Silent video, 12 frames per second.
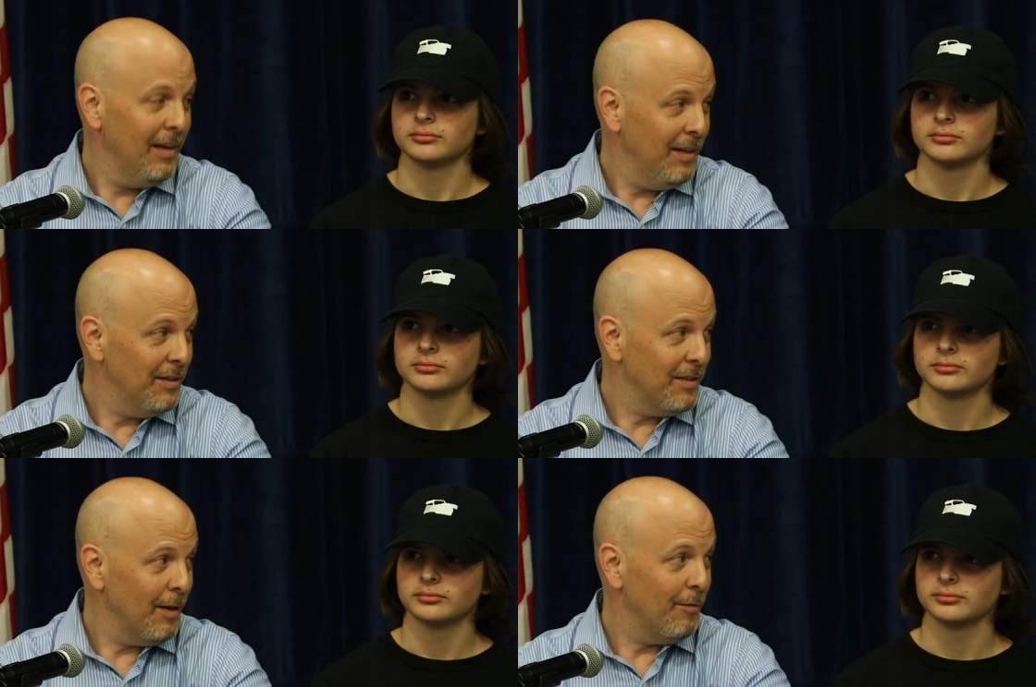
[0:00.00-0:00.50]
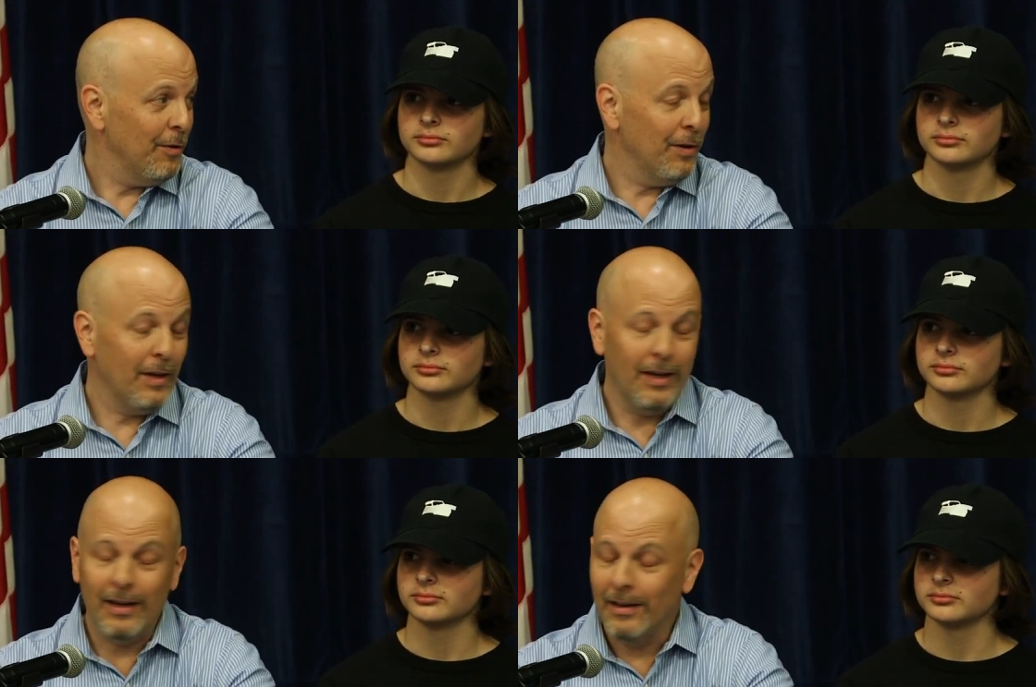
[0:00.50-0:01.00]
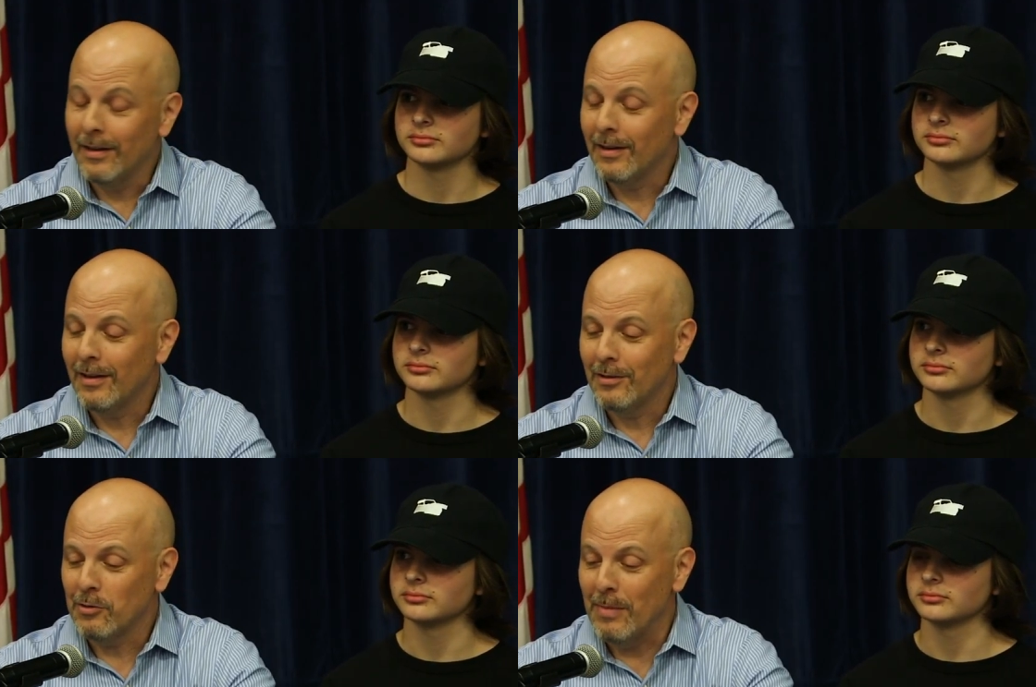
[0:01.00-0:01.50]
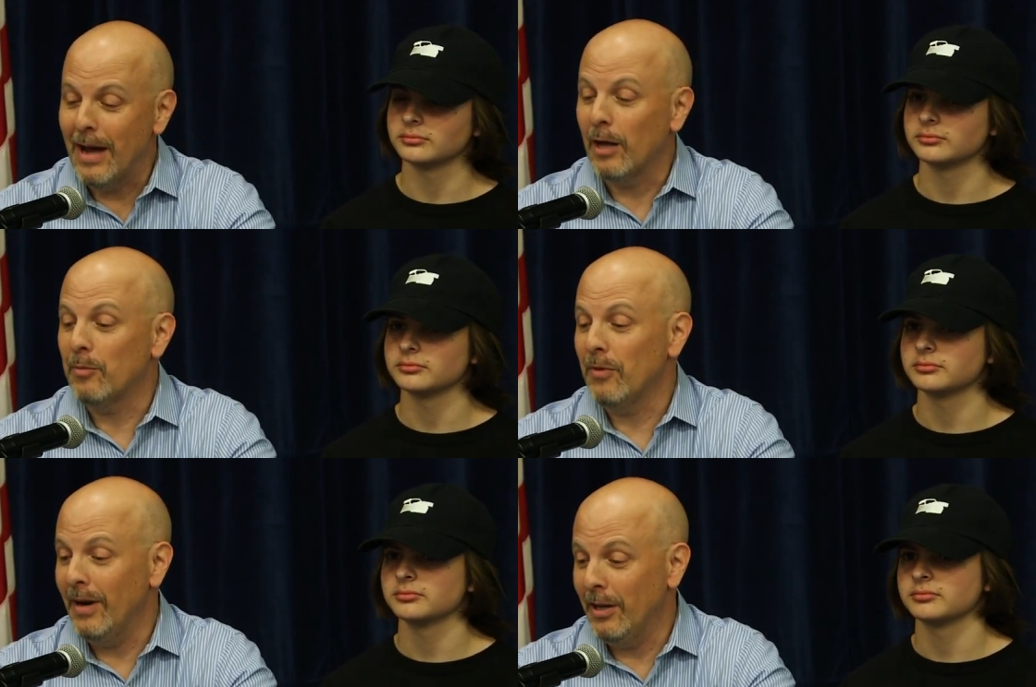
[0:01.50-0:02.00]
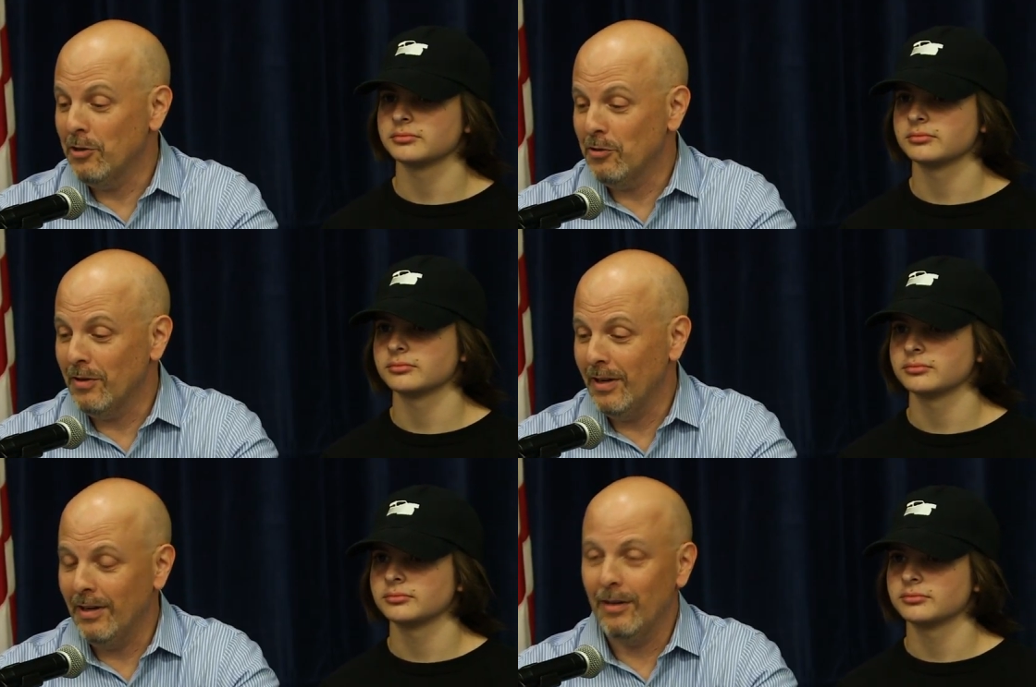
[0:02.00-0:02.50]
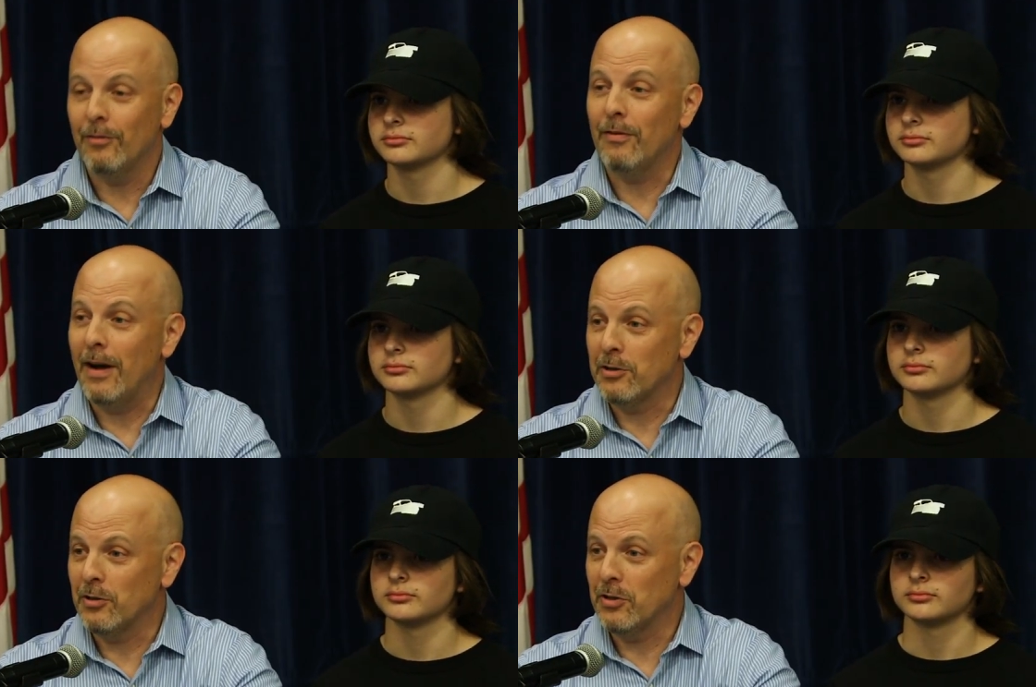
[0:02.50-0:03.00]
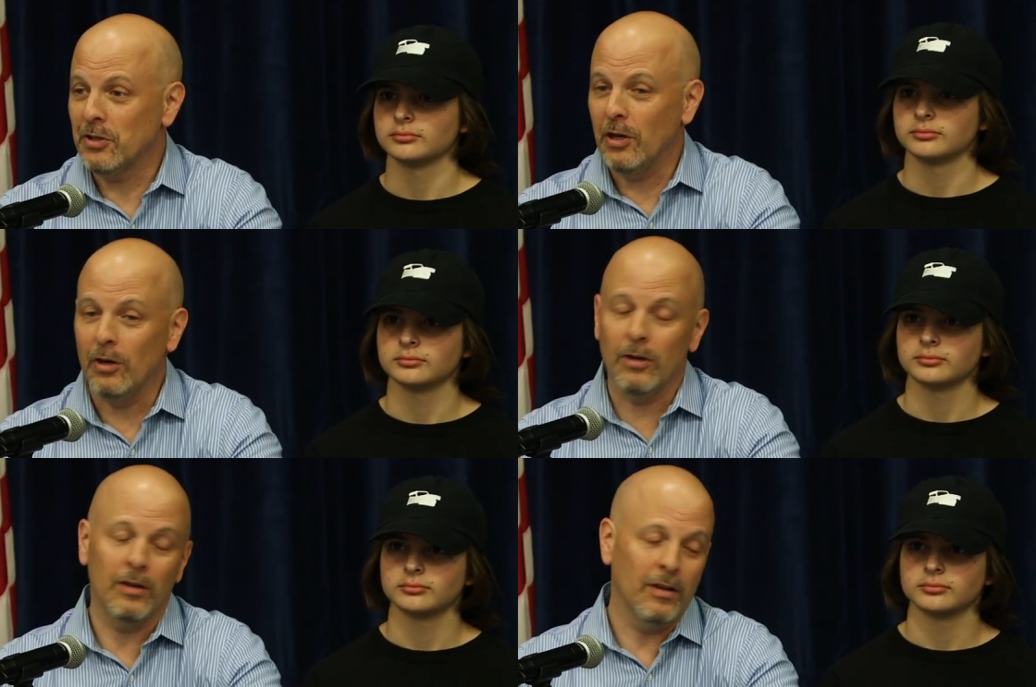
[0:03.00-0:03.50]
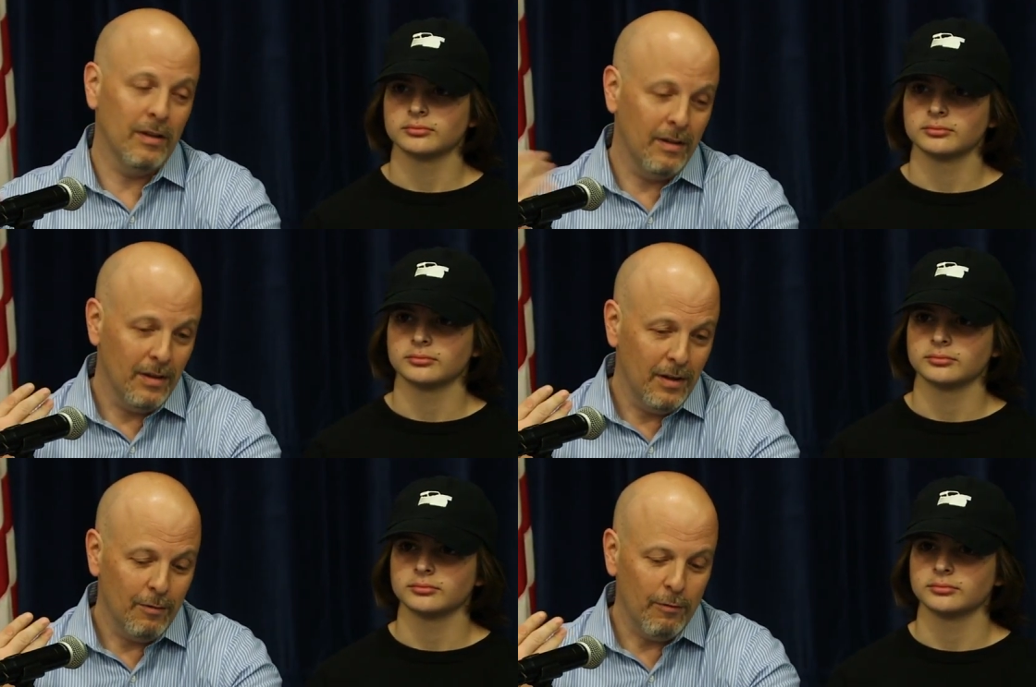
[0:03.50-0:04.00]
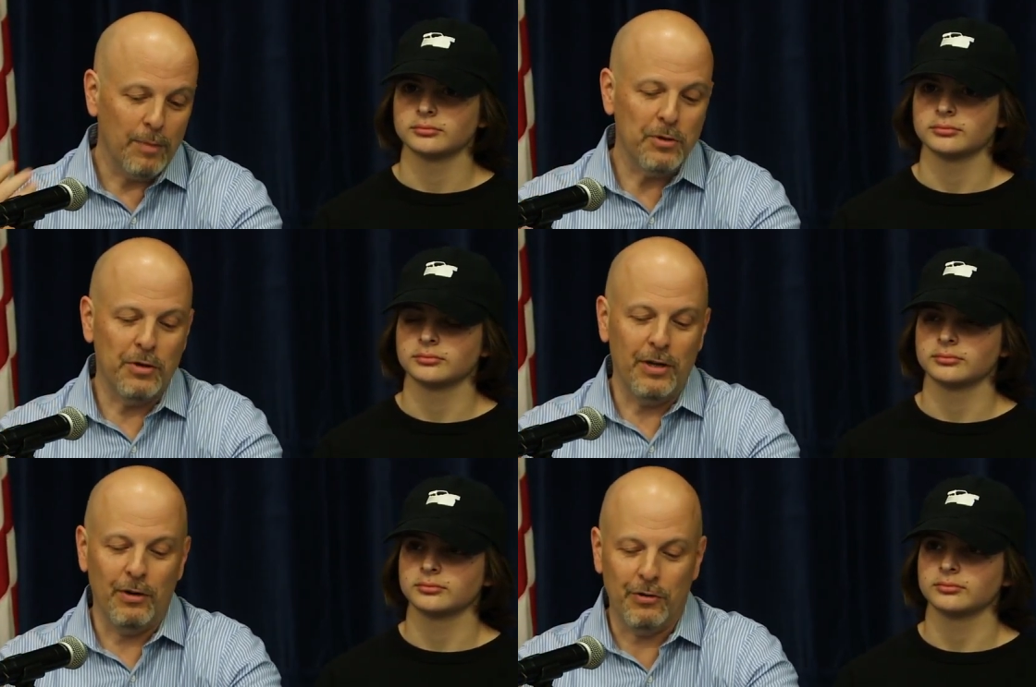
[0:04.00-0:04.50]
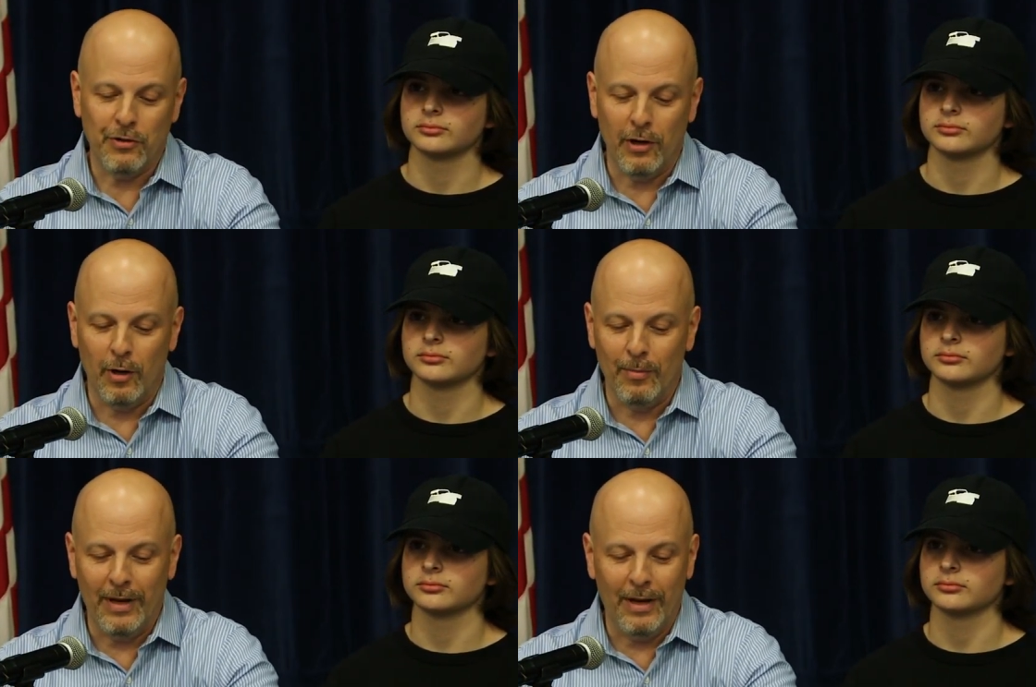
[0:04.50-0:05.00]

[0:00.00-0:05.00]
Speaker 1: He suffered a traumatic brain injury, fractured skull, ruptured eardrum,